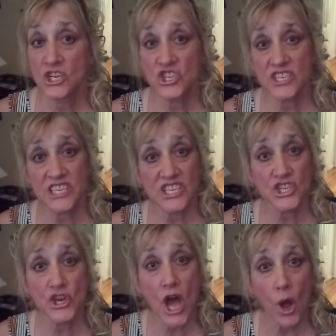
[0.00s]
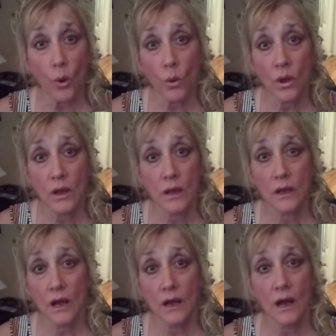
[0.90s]
She says, no,
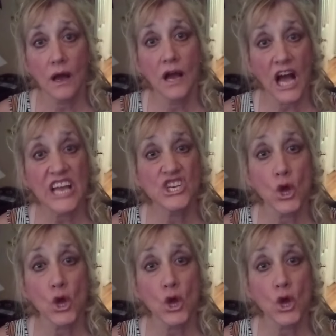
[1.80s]
I